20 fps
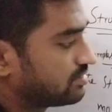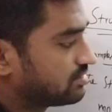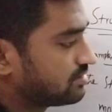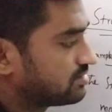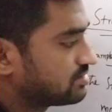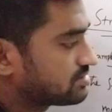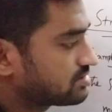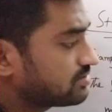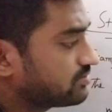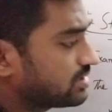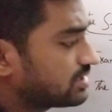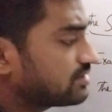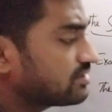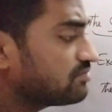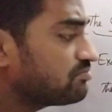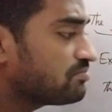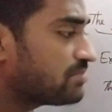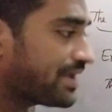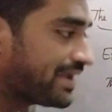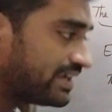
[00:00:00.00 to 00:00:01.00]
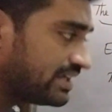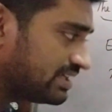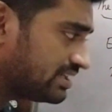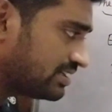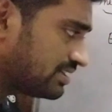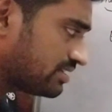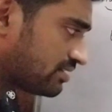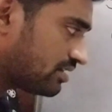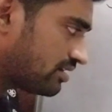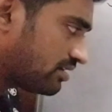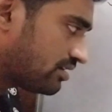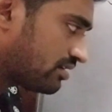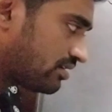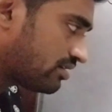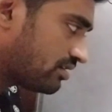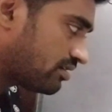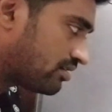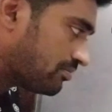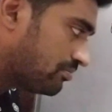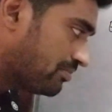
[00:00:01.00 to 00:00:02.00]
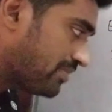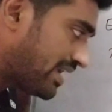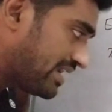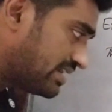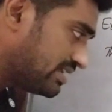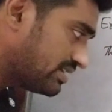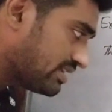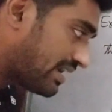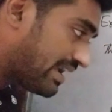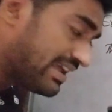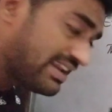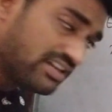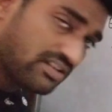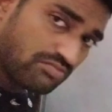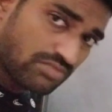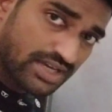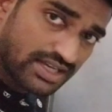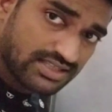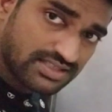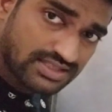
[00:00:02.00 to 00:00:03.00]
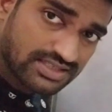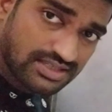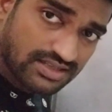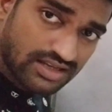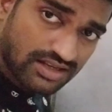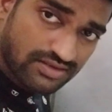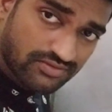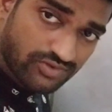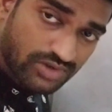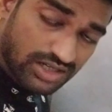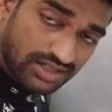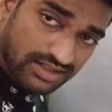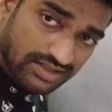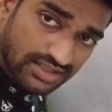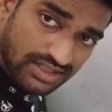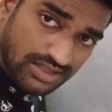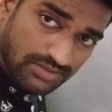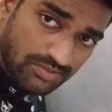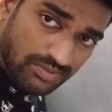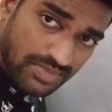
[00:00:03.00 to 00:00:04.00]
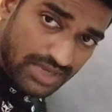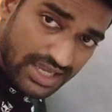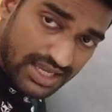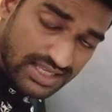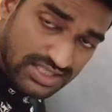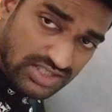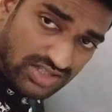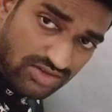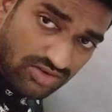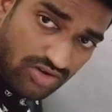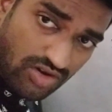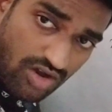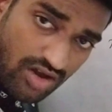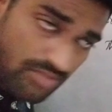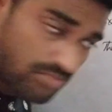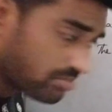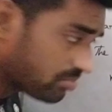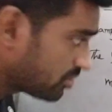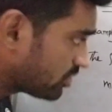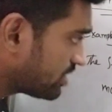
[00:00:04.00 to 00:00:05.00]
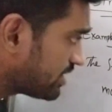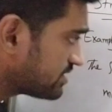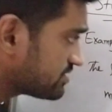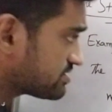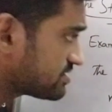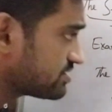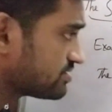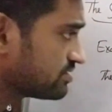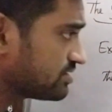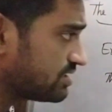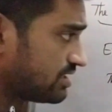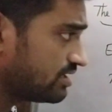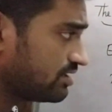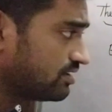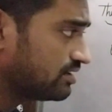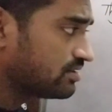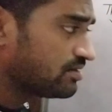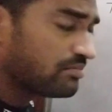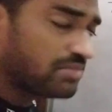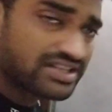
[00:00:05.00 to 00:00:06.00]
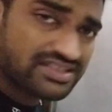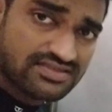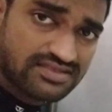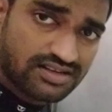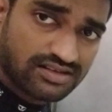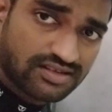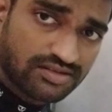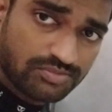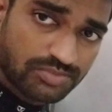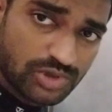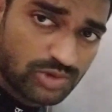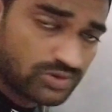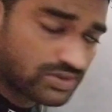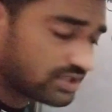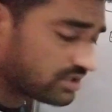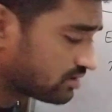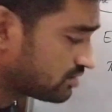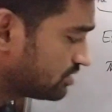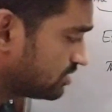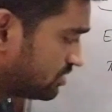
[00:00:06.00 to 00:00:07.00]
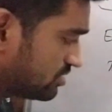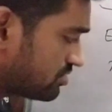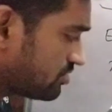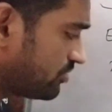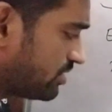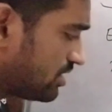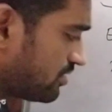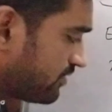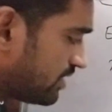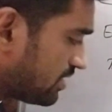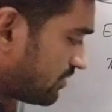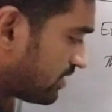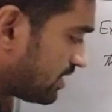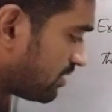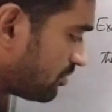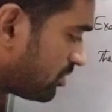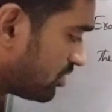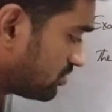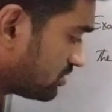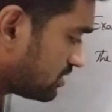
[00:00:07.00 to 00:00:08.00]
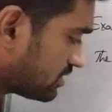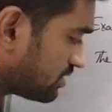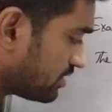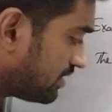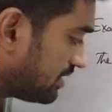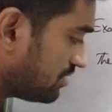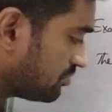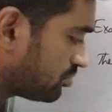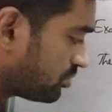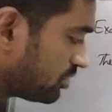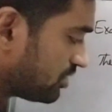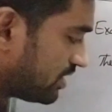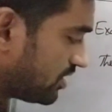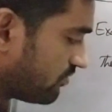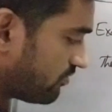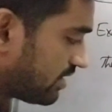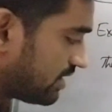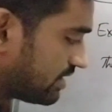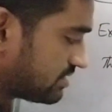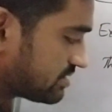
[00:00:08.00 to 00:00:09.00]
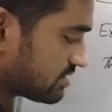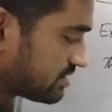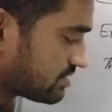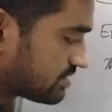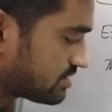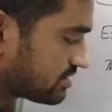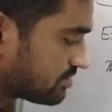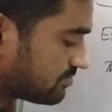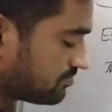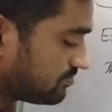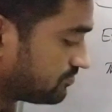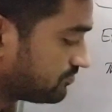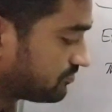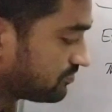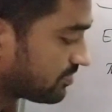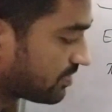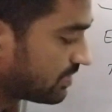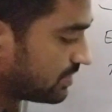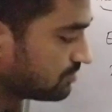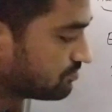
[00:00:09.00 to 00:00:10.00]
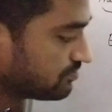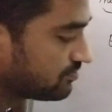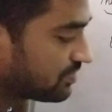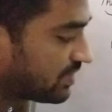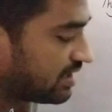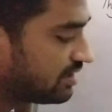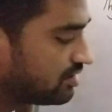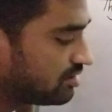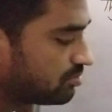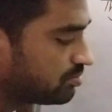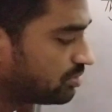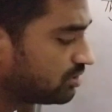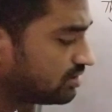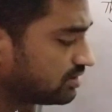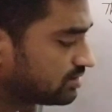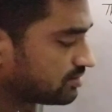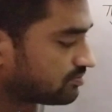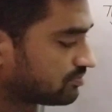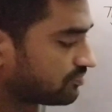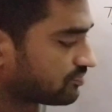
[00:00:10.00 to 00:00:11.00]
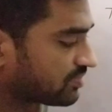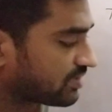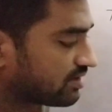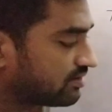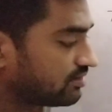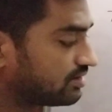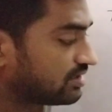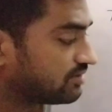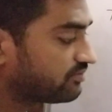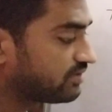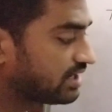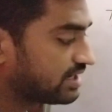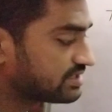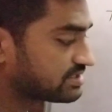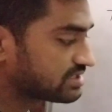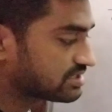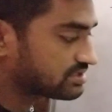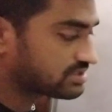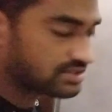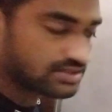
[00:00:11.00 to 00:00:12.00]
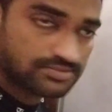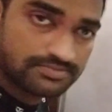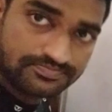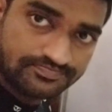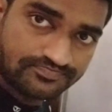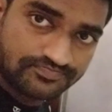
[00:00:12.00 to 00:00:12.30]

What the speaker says: So what are the main elements and what are the major components in the personal computer? So we know very well about input devices, output devices,